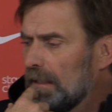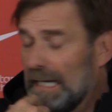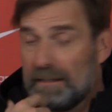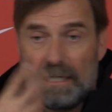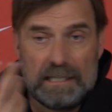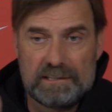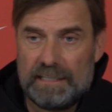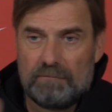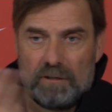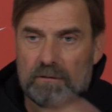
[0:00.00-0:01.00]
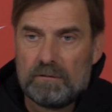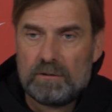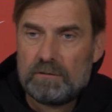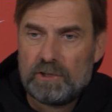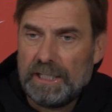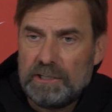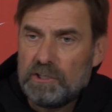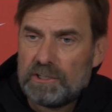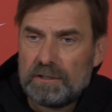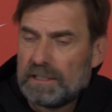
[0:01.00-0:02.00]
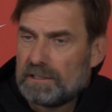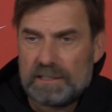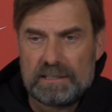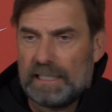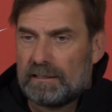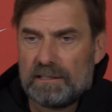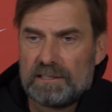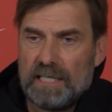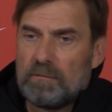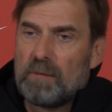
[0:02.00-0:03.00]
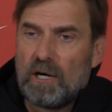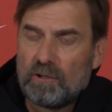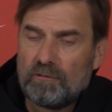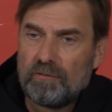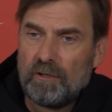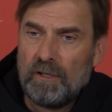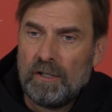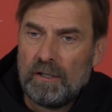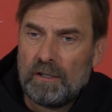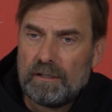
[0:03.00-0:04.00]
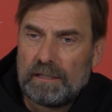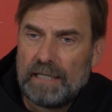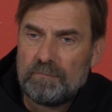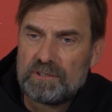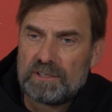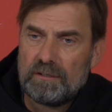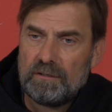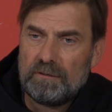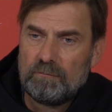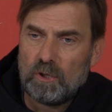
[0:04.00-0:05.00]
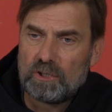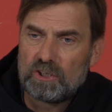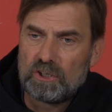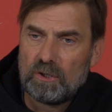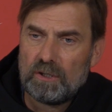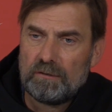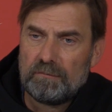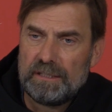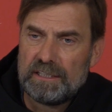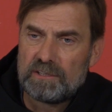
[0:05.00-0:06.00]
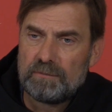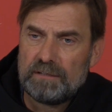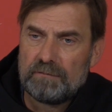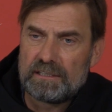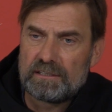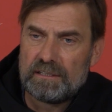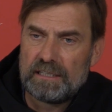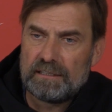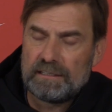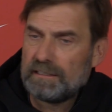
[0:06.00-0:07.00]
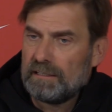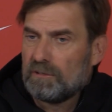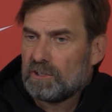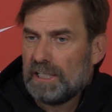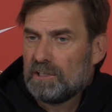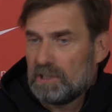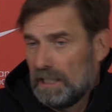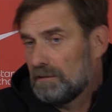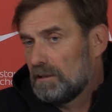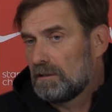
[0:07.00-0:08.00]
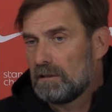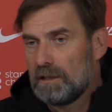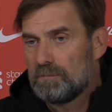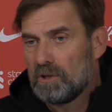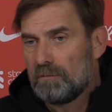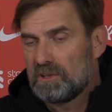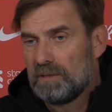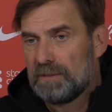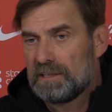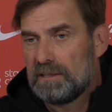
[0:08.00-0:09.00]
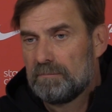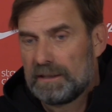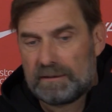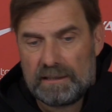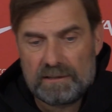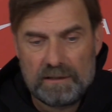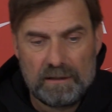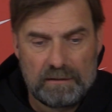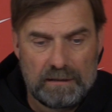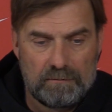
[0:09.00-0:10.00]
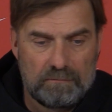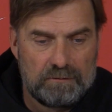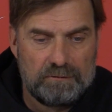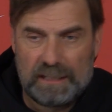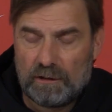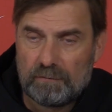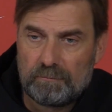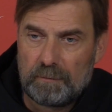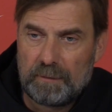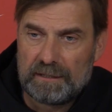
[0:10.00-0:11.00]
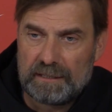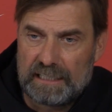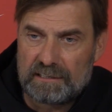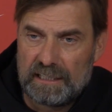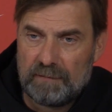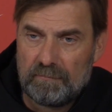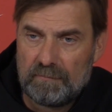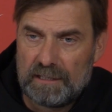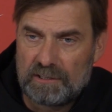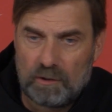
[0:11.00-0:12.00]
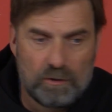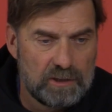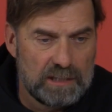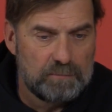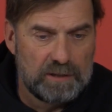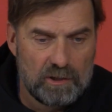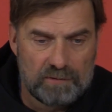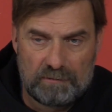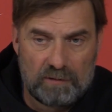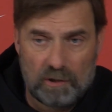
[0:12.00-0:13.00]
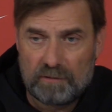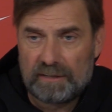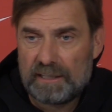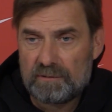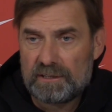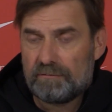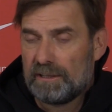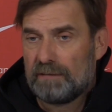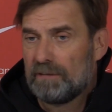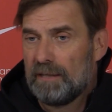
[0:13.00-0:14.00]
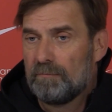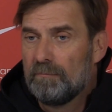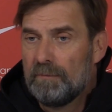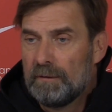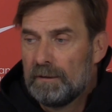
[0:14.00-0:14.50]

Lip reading: Analyze never changed. That's exactly the same amount of games we watch or minutes we invest in that. That never changed yet. That keeps you obviously busy, but that's that we cannot prepare the next game less good just because we have a lot of games that will never happen.